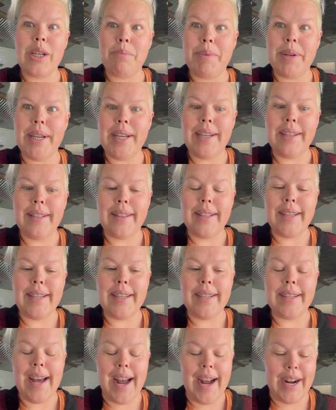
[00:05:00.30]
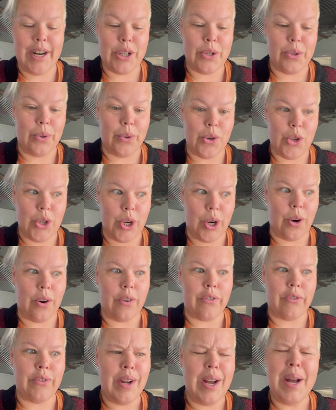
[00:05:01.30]
be the actual
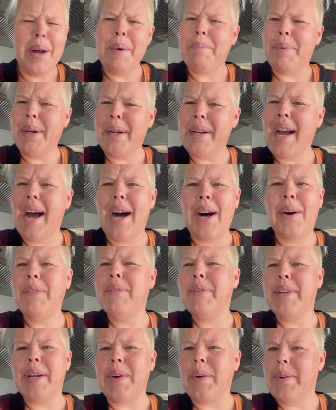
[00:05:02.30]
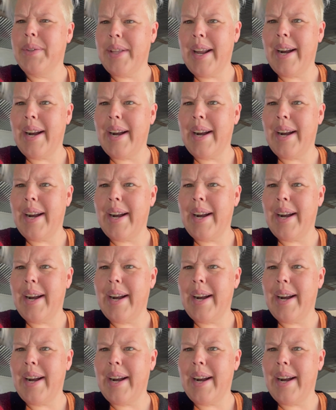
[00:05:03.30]
turf, but I'll figure that